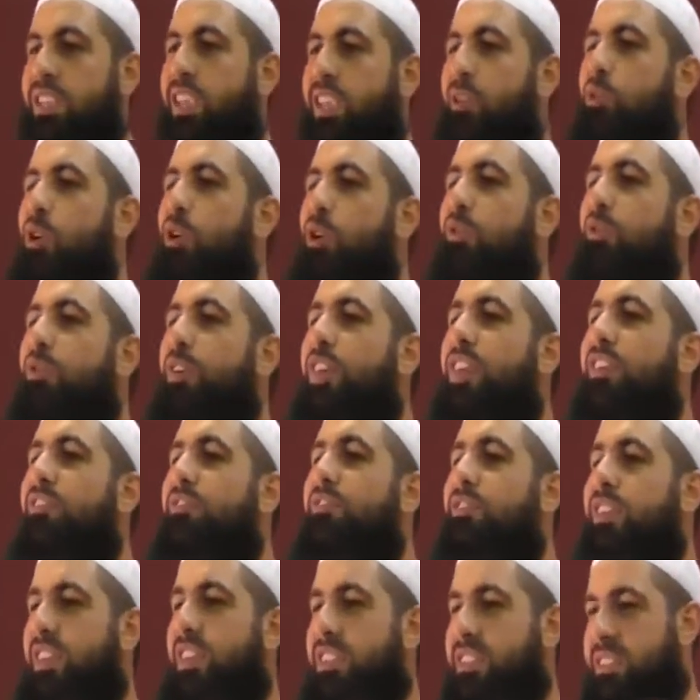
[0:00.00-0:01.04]
You see, real
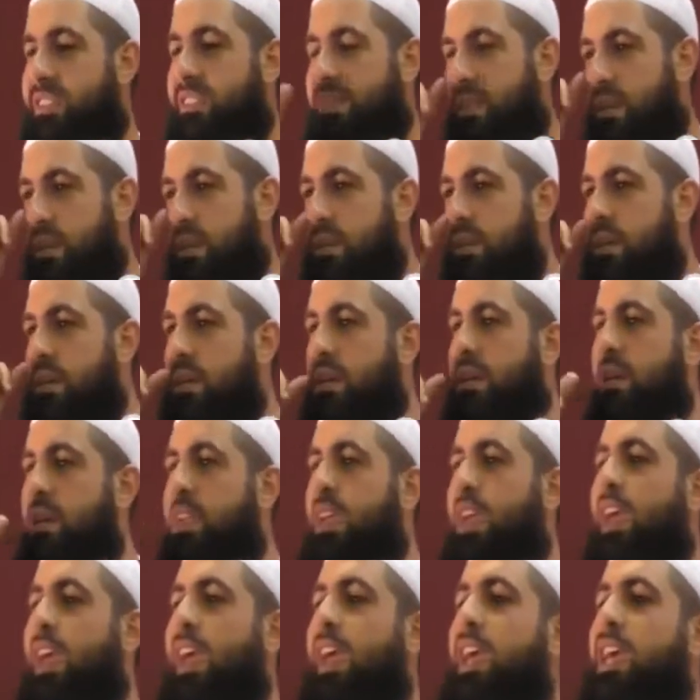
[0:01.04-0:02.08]
forgiveness
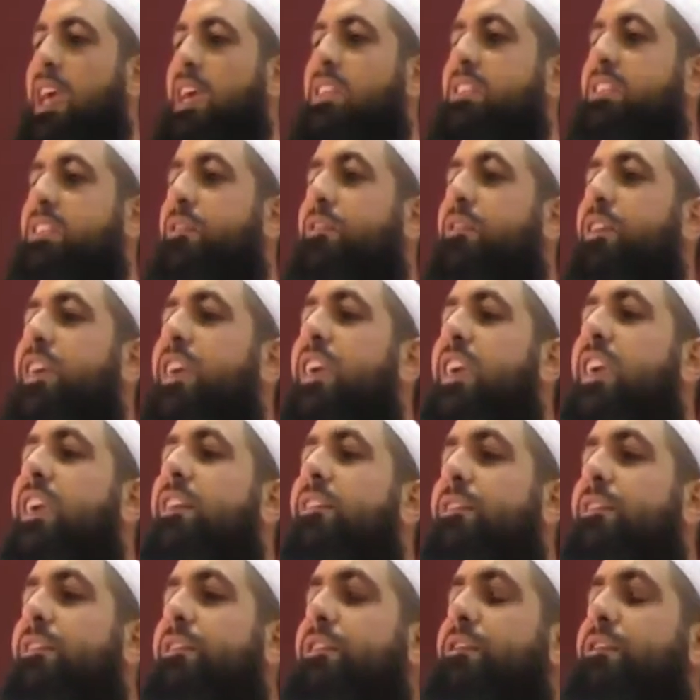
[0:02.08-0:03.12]
is to
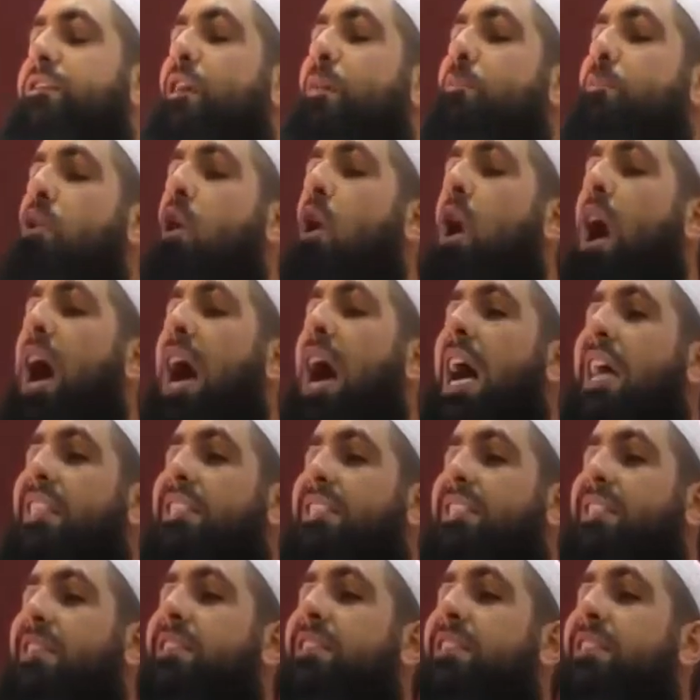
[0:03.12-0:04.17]
forgive from your
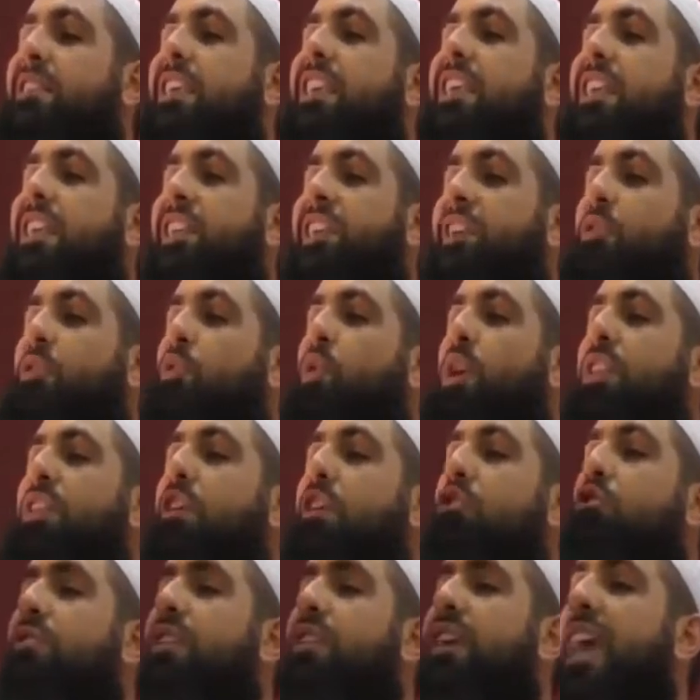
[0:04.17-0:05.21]
heart sincerely,
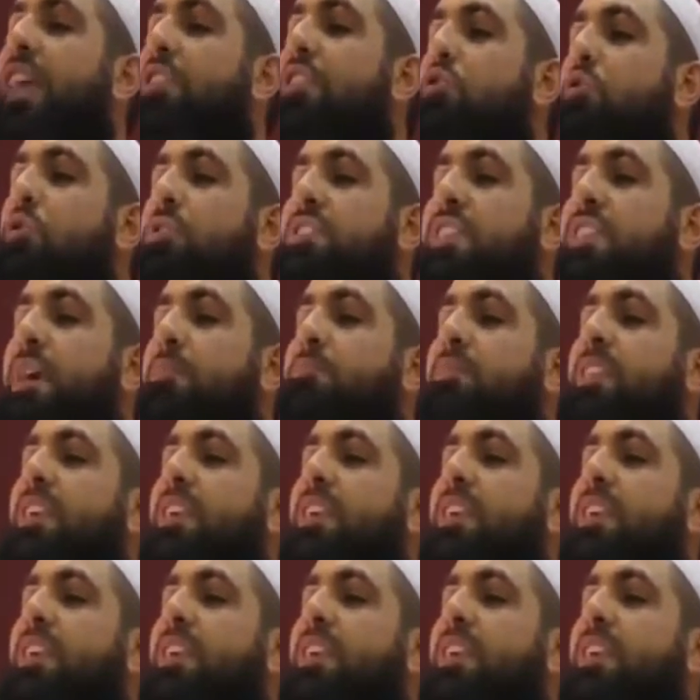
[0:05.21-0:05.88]
whether you can do